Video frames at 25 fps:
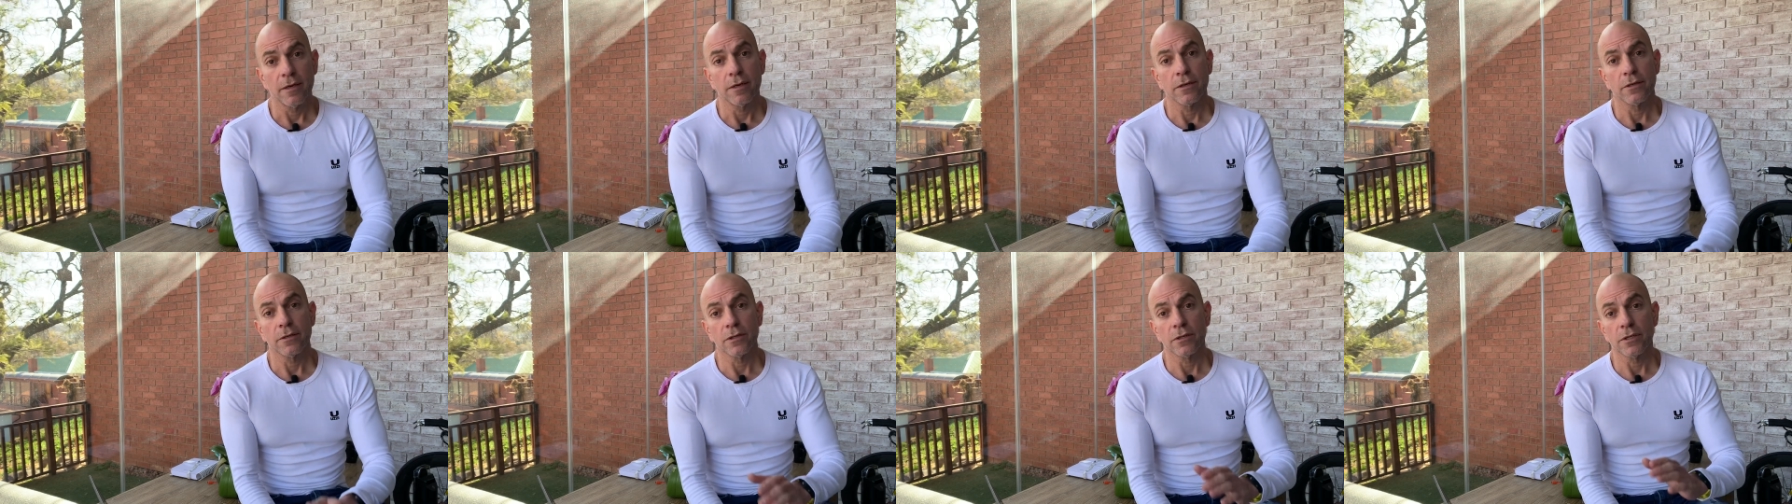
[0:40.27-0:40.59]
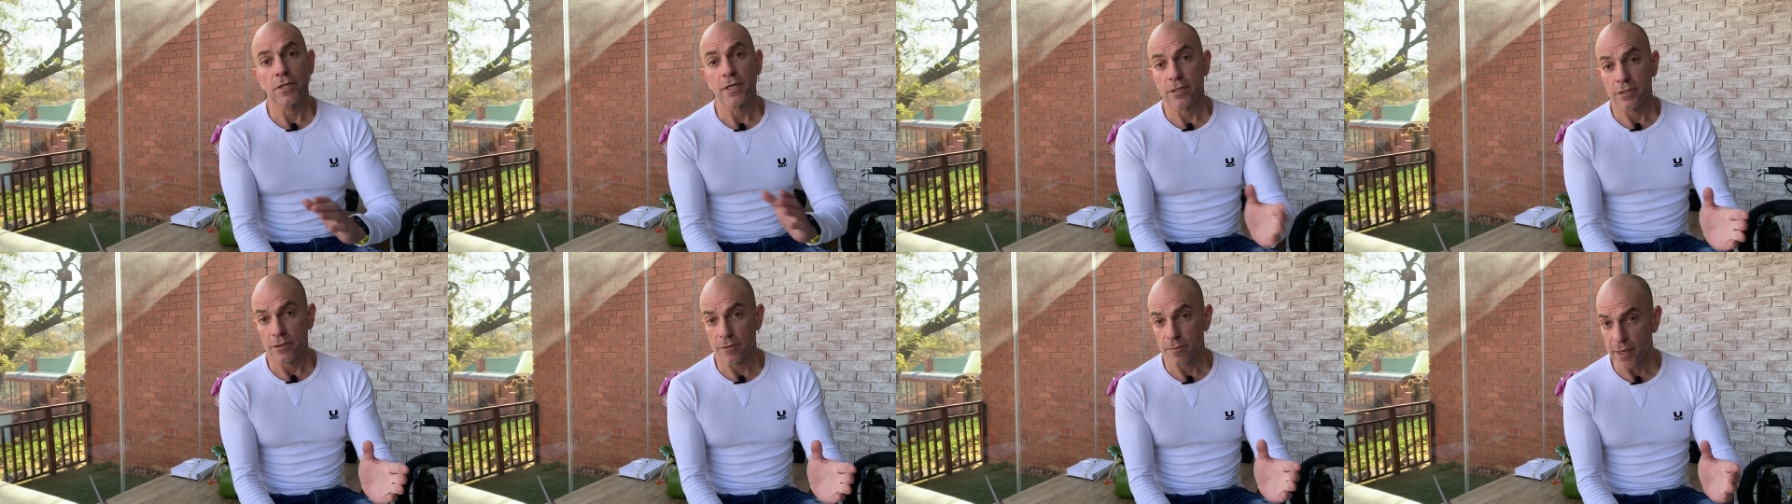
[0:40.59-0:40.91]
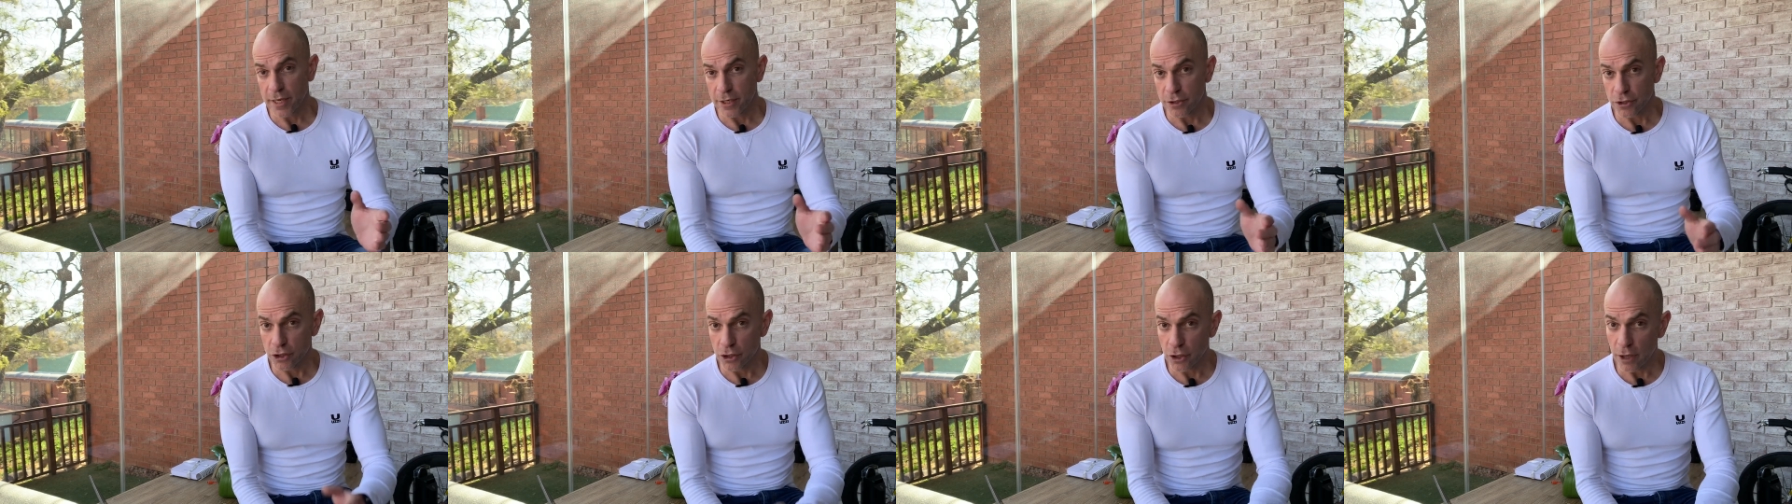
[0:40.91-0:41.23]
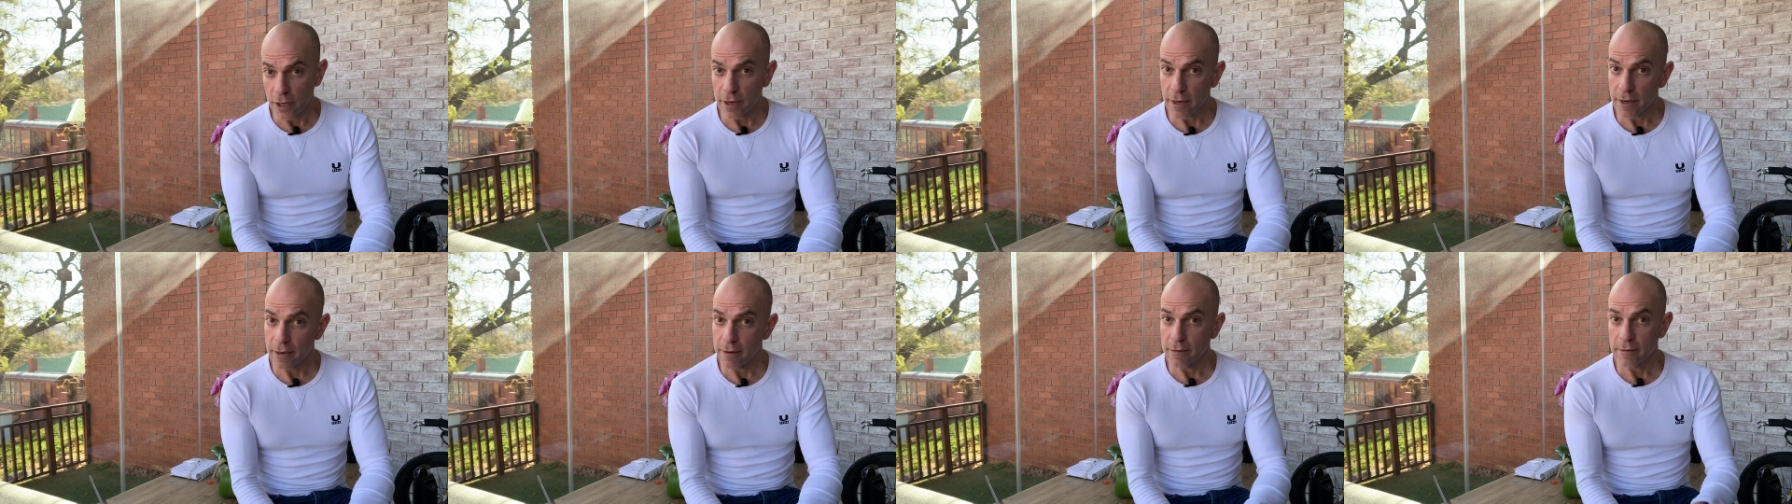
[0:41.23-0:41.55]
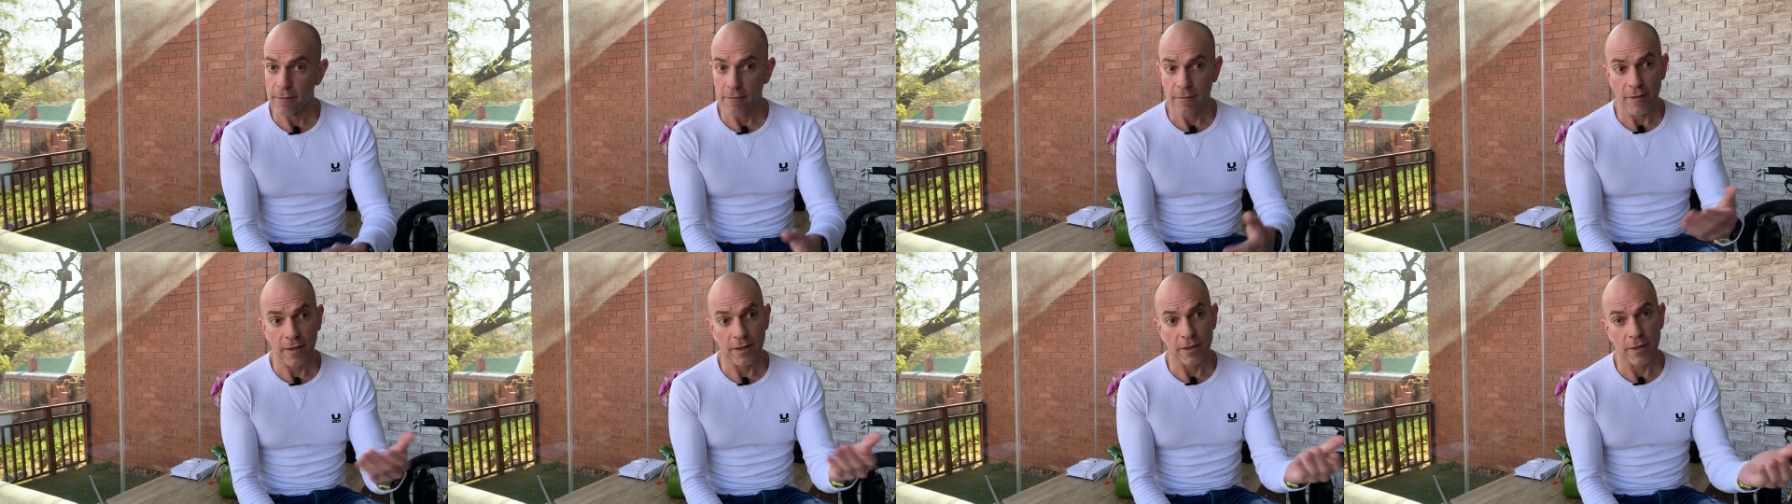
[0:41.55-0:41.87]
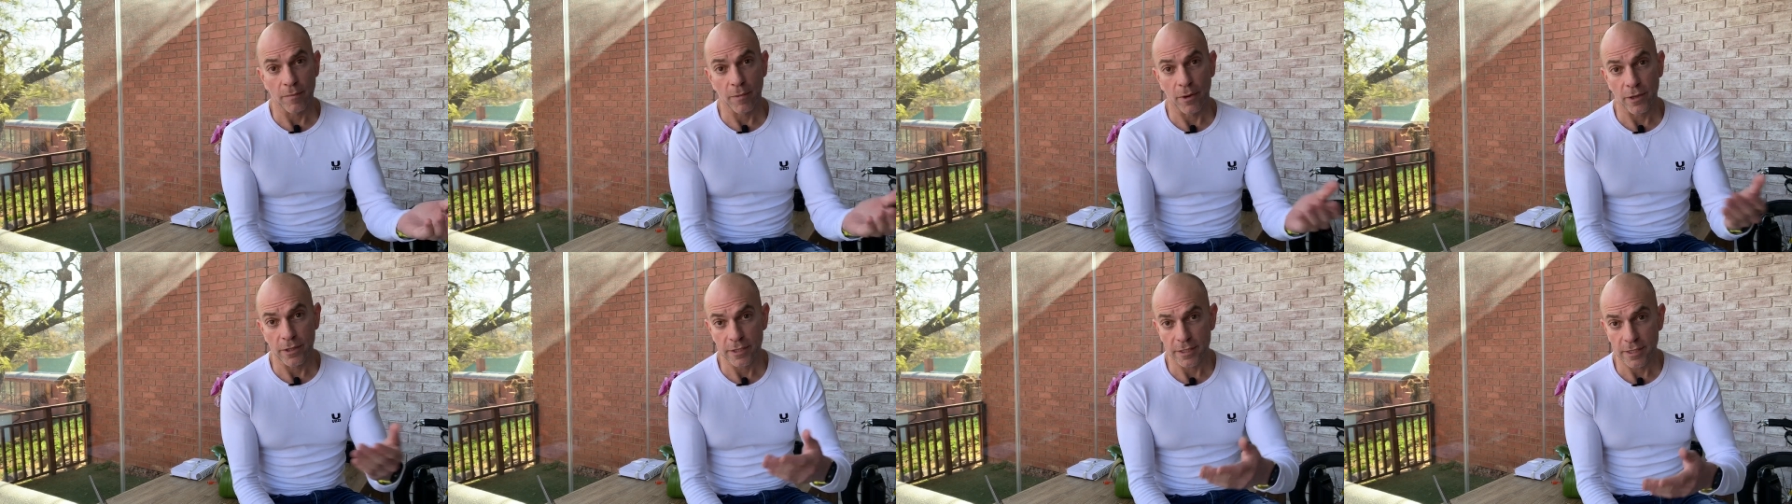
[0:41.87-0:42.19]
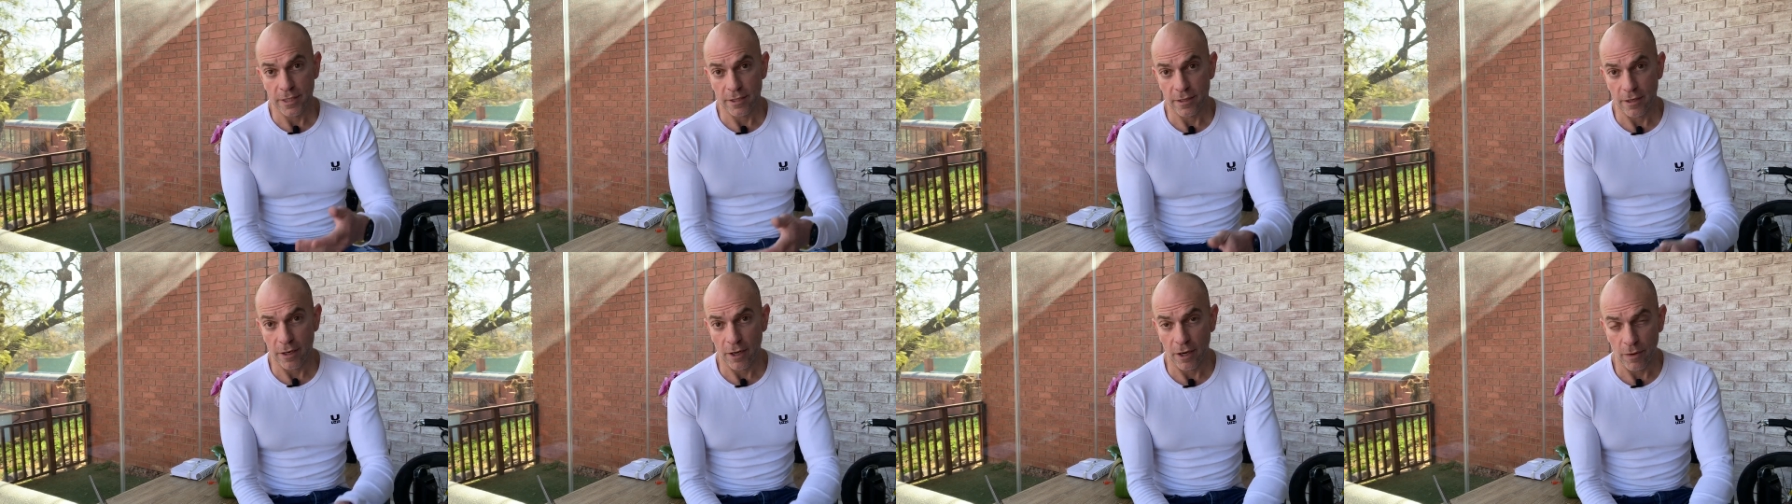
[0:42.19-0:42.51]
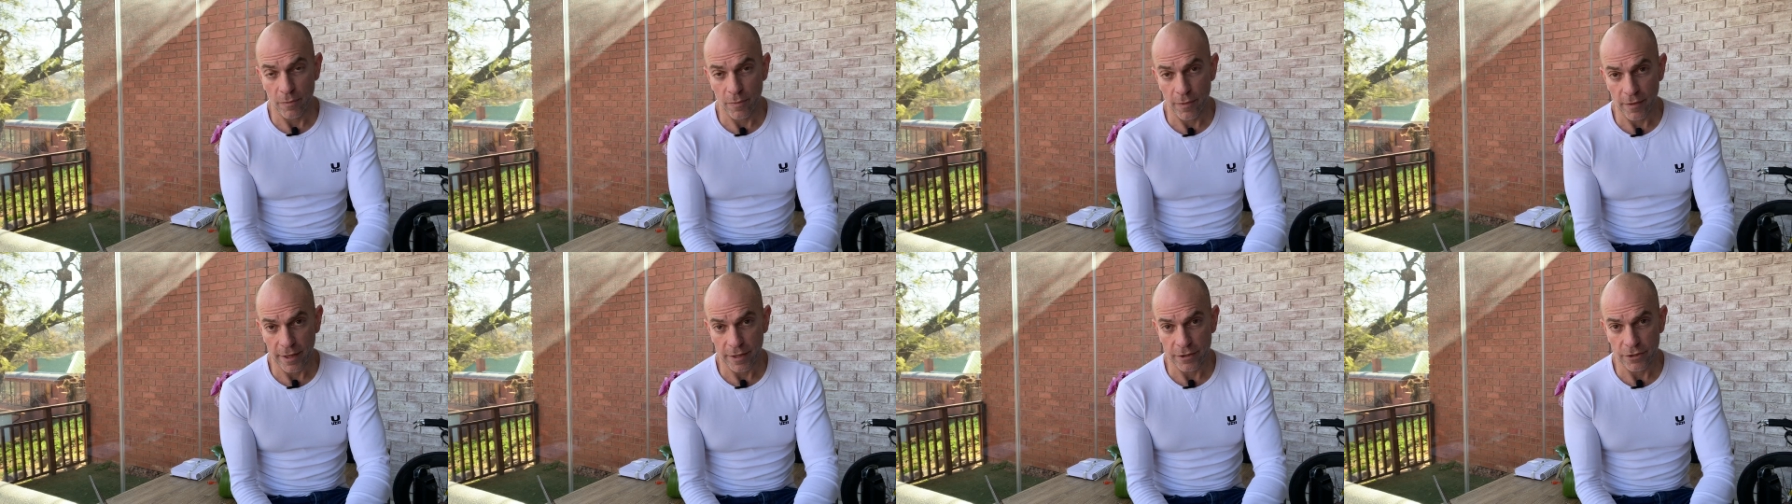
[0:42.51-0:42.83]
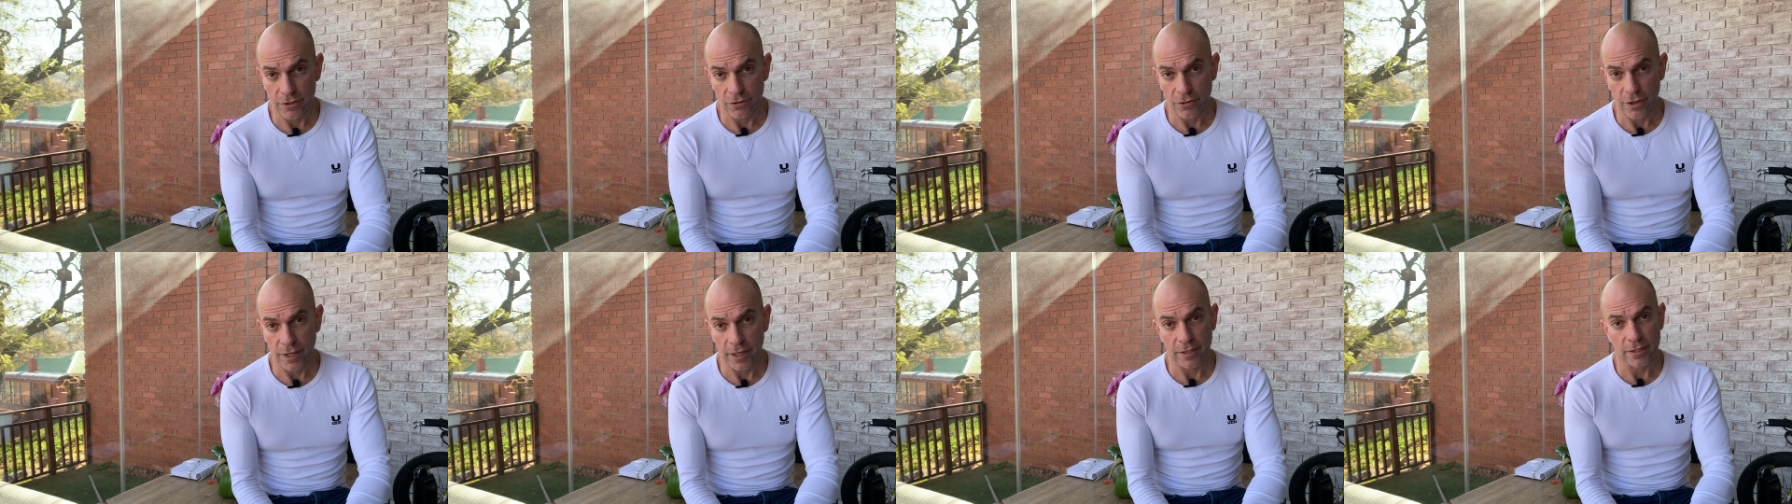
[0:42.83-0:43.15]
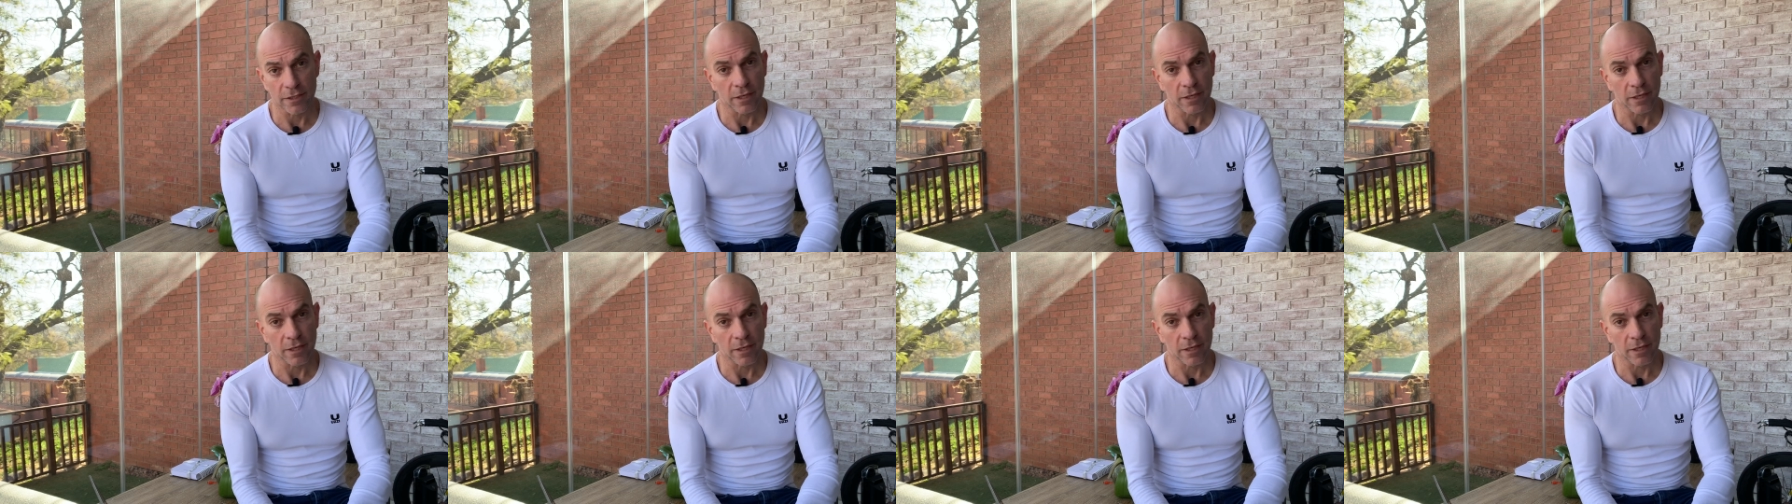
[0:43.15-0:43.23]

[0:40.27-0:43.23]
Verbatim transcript: you need to make sure that the body's going to cope with that stress.